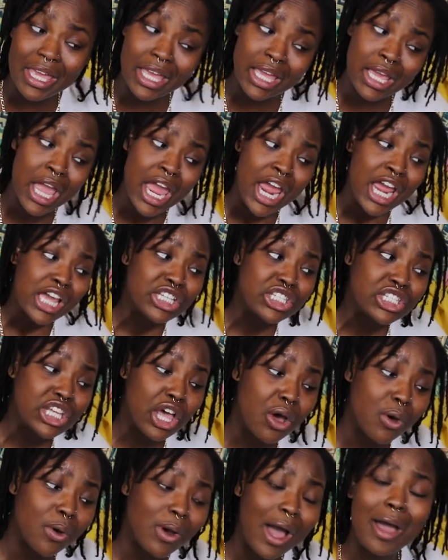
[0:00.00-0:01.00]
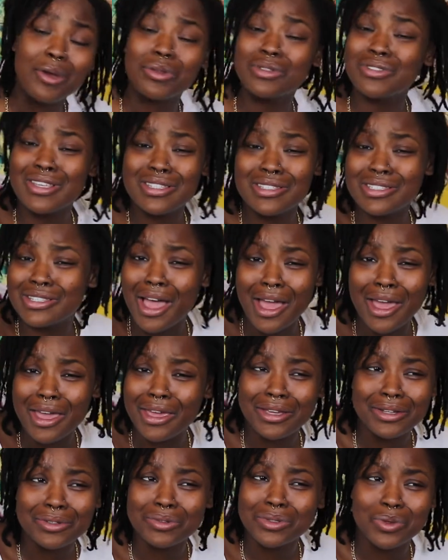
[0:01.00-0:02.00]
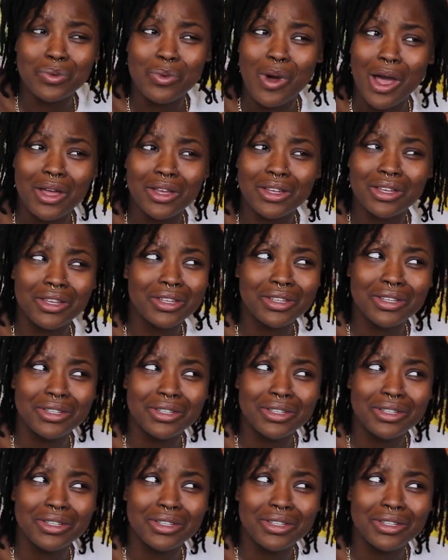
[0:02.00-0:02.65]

me, so I was just like, what?